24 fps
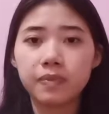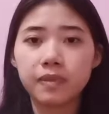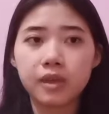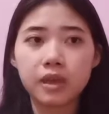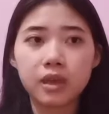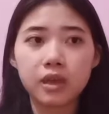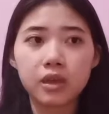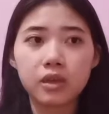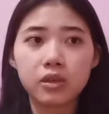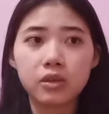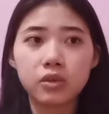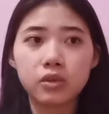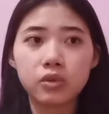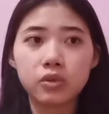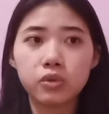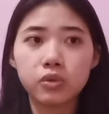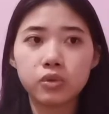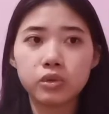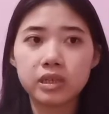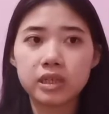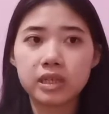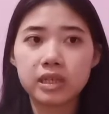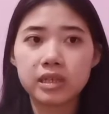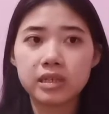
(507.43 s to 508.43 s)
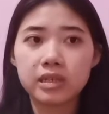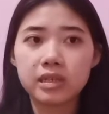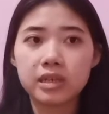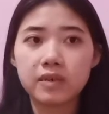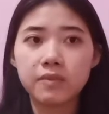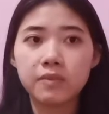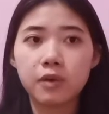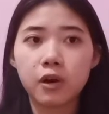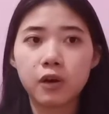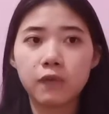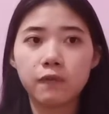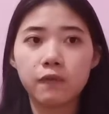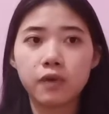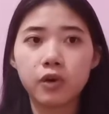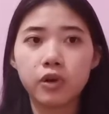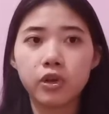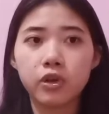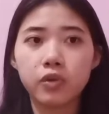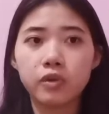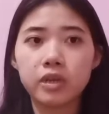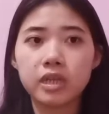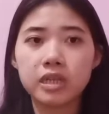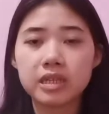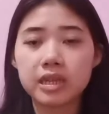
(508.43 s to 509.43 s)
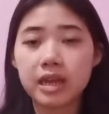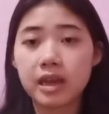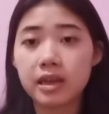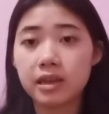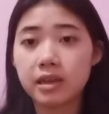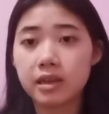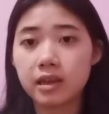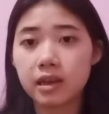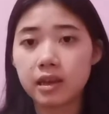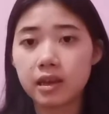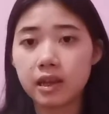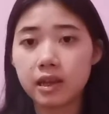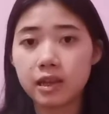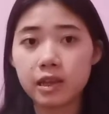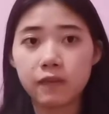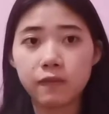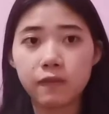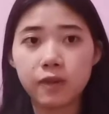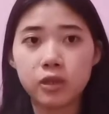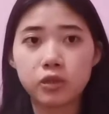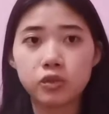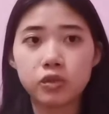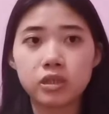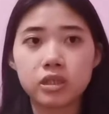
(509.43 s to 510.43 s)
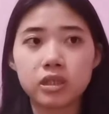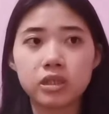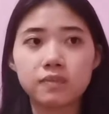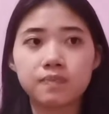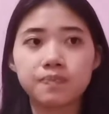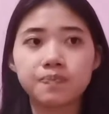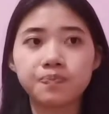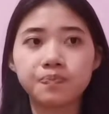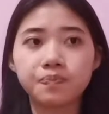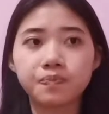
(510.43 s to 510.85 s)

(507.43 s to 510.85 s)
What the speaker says: enthusiasm of all units and the individuals.